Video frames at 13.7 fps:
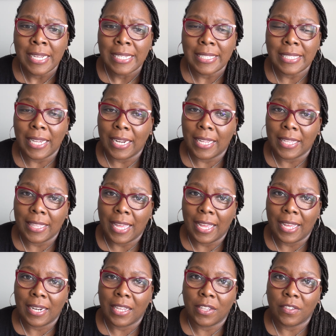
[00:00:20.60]
stating
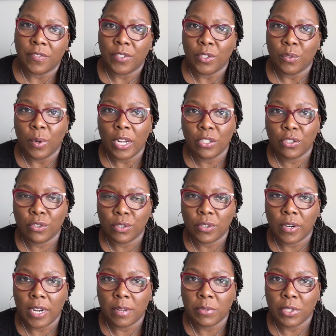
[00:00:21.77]
that if you watch true
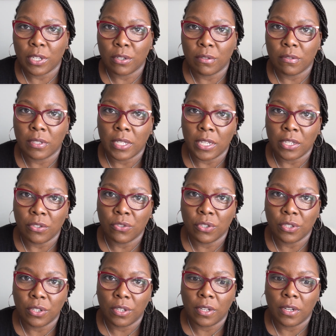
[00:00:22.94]
crime shows, then you
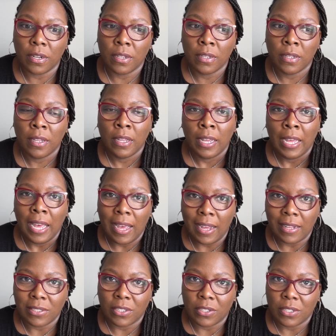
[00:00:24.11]
should
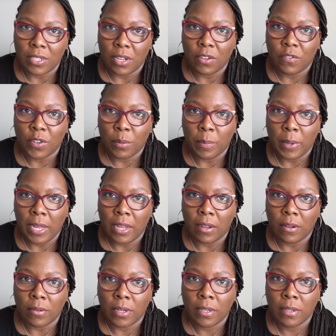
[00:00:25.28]
ask yourself
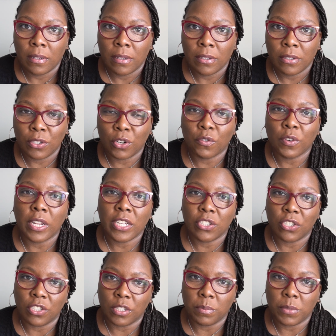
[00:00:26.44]
about your
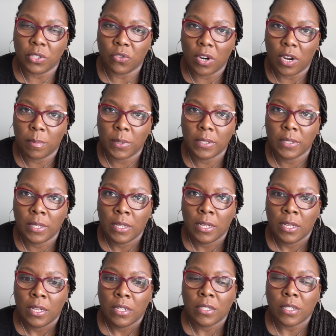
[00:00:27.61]
relationship to trauma.
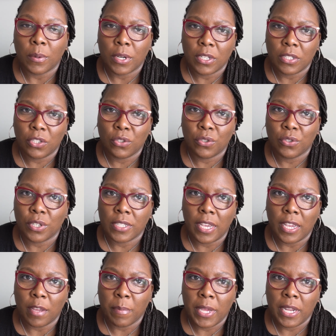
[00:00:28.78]
So I wanted you to
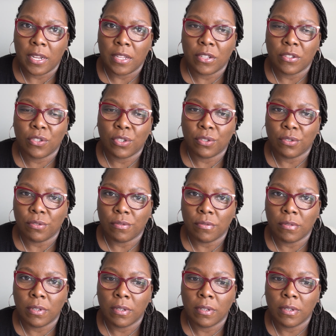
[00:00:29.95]
take a minute to